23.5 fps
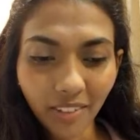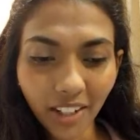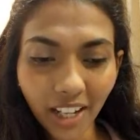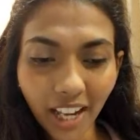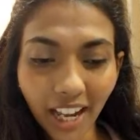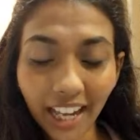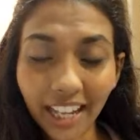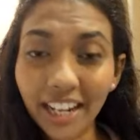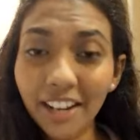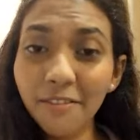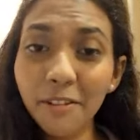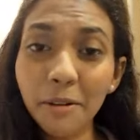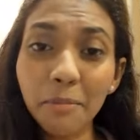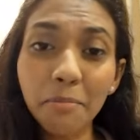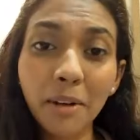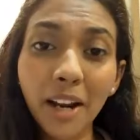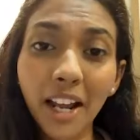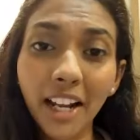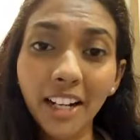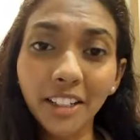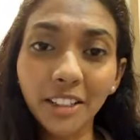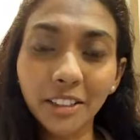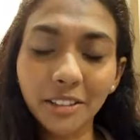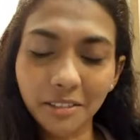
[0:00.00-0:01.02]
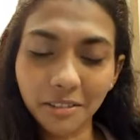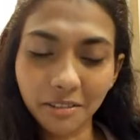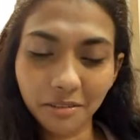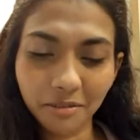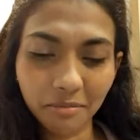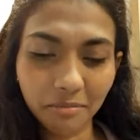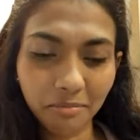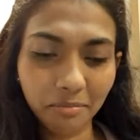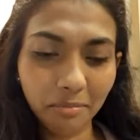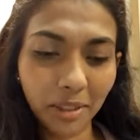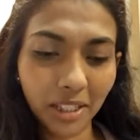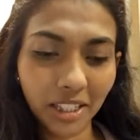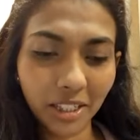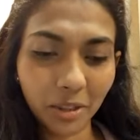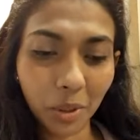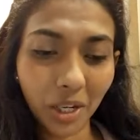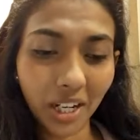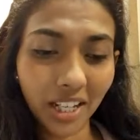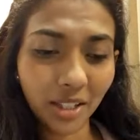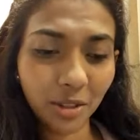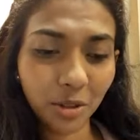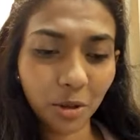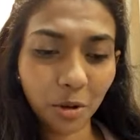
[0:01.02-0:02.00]
I never planned to, but
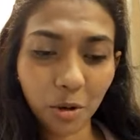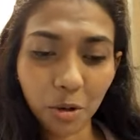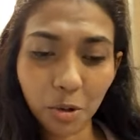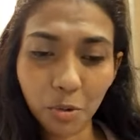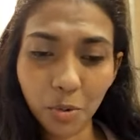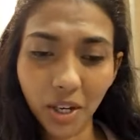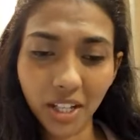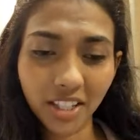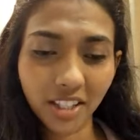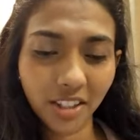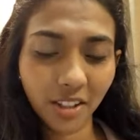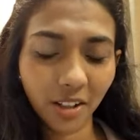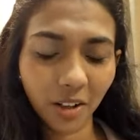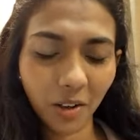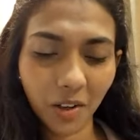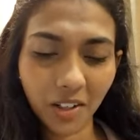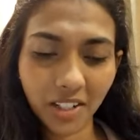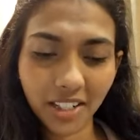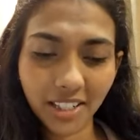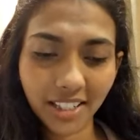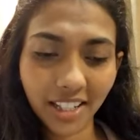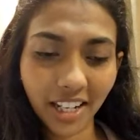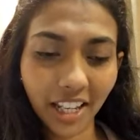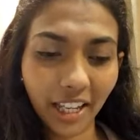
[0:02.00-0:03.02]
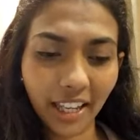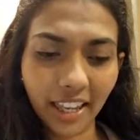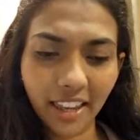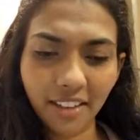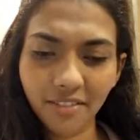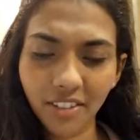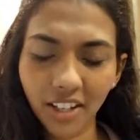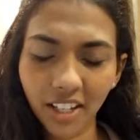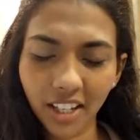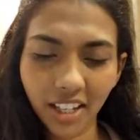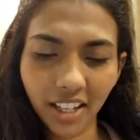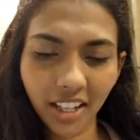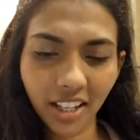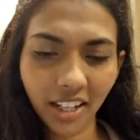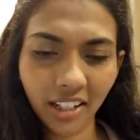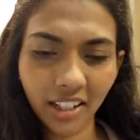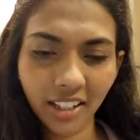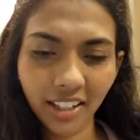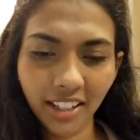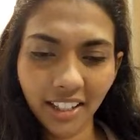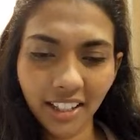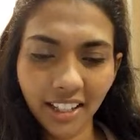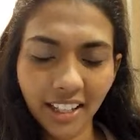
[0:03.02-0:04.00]
when I sowed once, the Lord is like, give again.
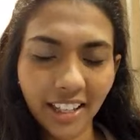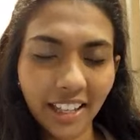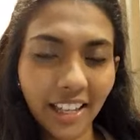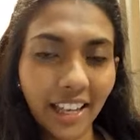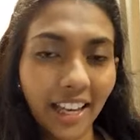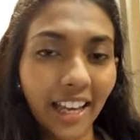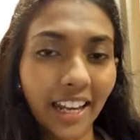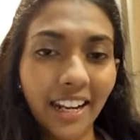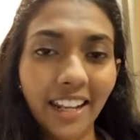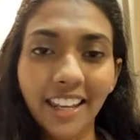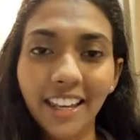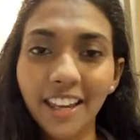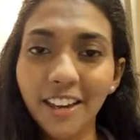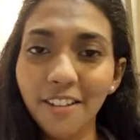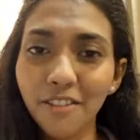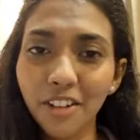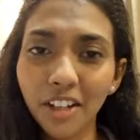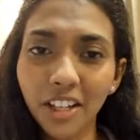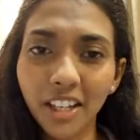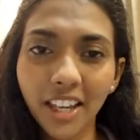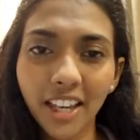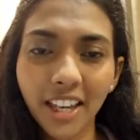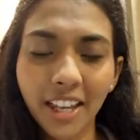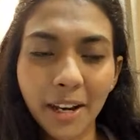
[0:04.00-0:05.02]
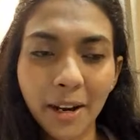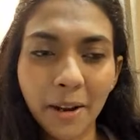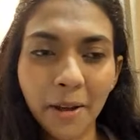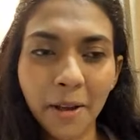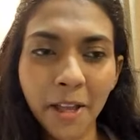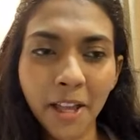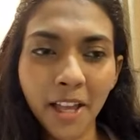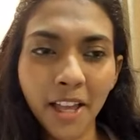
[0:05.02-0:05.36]
And I gave again.